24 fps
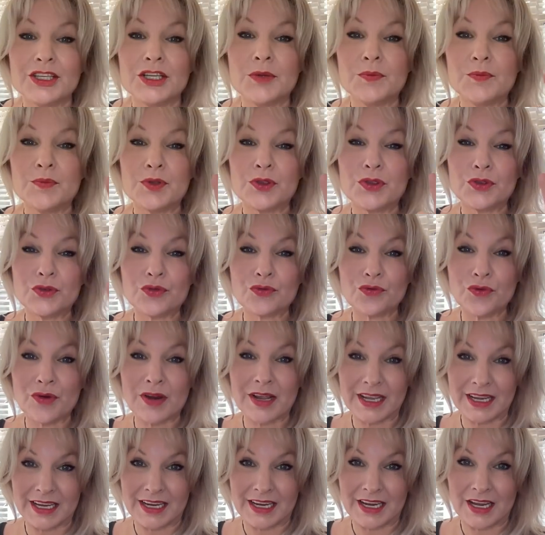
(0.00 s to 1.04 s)
Number
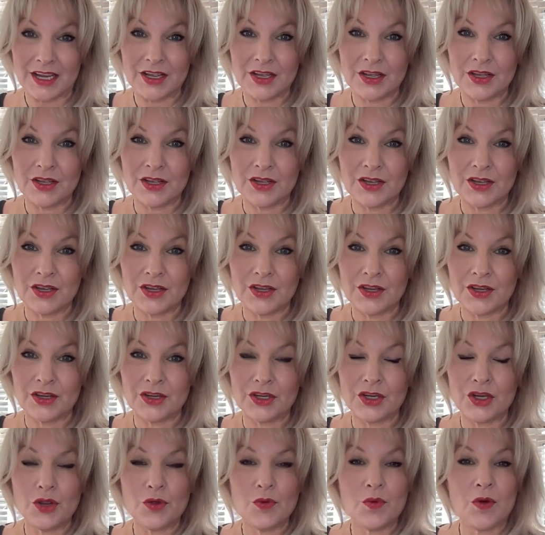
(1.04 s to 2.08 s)
three,
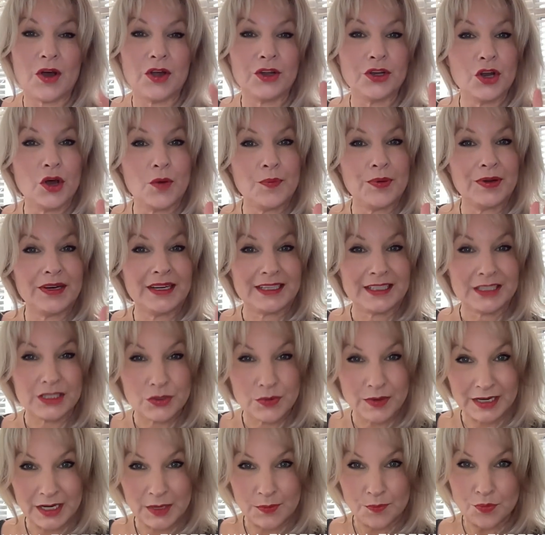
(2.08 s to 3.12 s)
you are not put
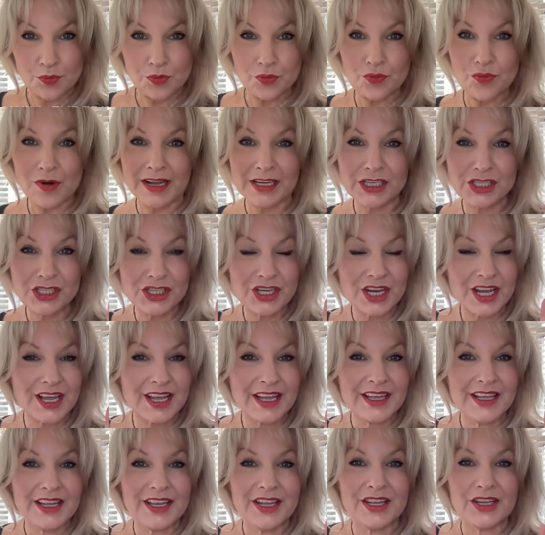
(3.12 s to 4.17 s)
into any
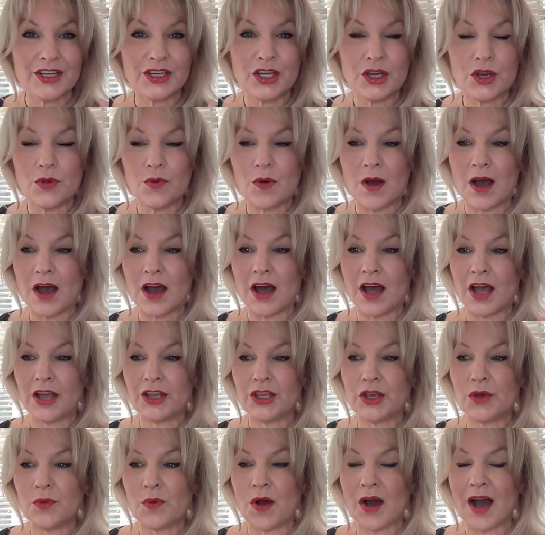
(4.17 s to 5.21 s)
pressure. You are,
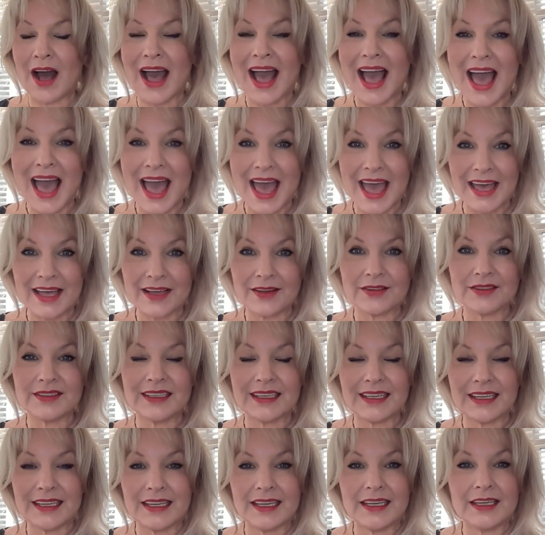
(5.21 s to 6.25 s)
you are held
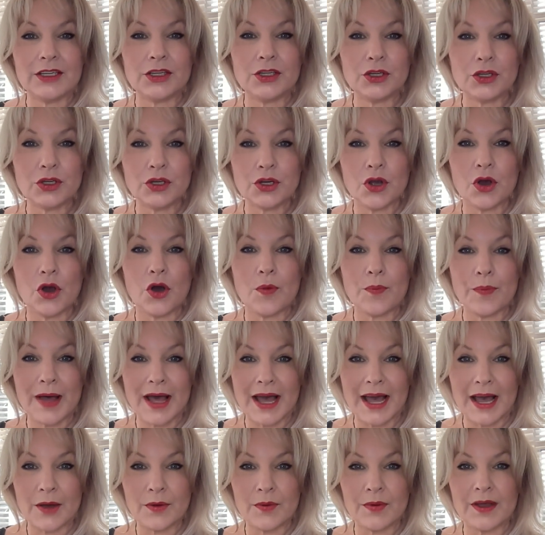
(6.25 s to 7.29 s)
in your
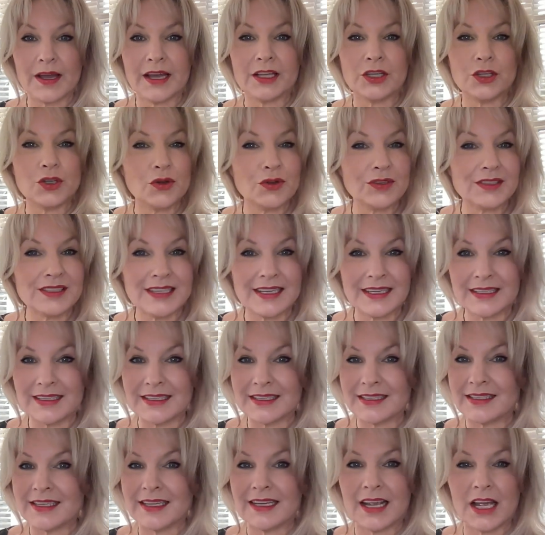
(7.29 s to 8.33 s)
power and your
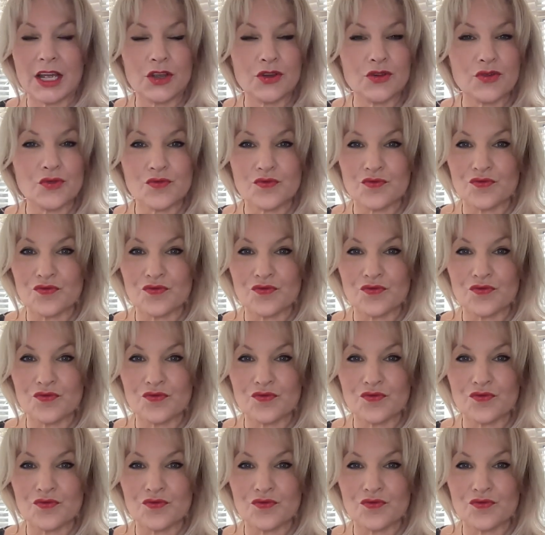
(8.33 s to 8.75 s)
dignity and